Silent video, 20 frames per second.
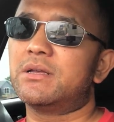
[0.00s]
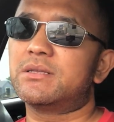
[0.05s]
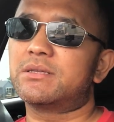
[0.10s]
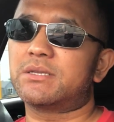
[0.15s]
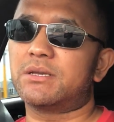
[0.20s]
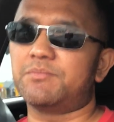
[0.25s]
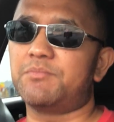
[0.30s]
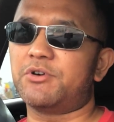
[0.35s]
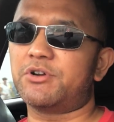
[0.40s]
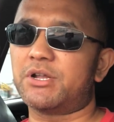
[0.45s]

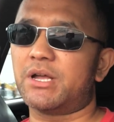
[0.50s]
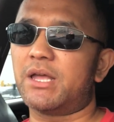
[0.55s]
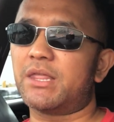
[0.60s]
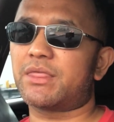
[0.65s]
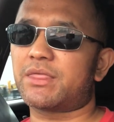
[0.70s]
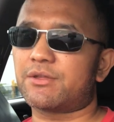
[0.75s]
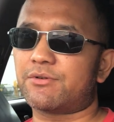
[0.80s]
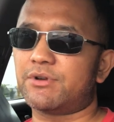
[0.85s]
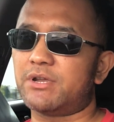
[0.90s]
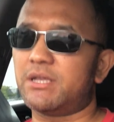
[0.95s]
So bought it at
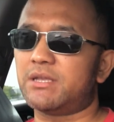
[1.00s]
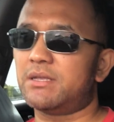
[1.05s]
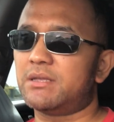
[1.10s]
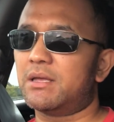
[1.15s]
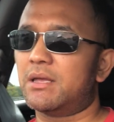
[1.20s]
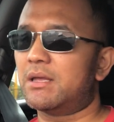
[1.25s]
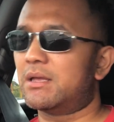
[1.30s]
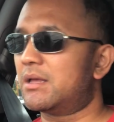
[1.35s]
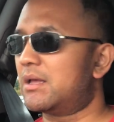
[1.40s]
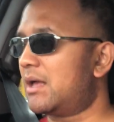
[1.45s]

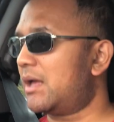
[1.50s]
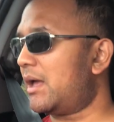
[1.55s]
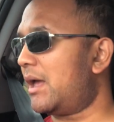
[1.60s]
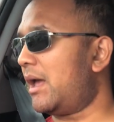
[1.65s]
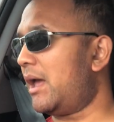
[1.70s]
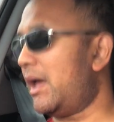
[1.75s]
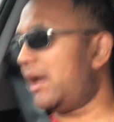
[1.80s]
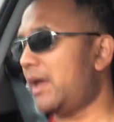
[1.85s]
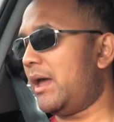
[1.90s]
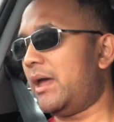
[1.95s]

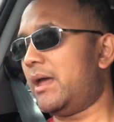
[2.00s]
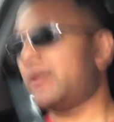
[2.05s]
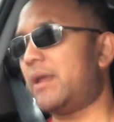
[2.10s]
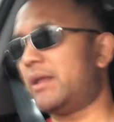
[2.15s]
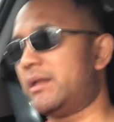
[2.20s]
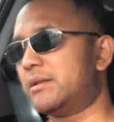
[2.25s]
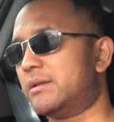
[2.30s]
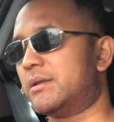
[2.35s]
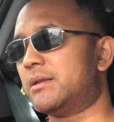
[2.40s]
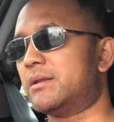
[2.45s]
$300,000
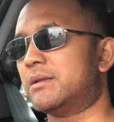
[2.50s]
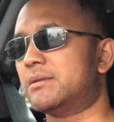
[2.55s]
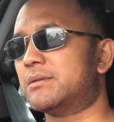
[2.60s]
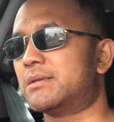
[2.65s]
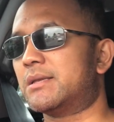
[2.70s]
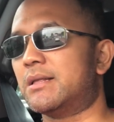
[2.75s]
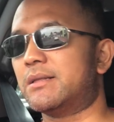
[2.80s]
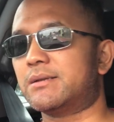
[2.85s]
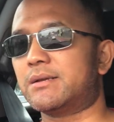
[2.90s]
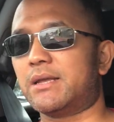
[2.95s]
and
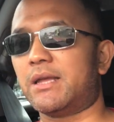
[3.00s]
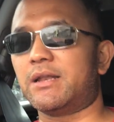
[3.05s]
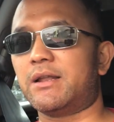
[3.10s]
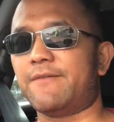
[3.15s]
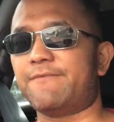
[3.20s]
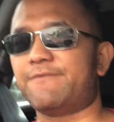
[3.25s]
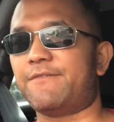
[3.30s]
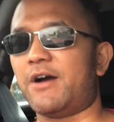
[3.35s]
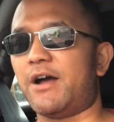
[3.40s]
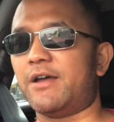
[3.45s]
sell it again
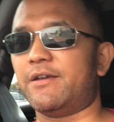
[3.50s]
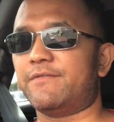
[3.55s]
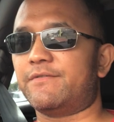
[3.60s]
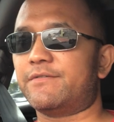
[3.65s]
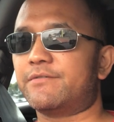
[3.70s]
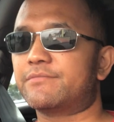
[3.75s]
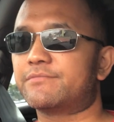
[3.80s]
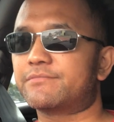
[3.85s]
at $500,000.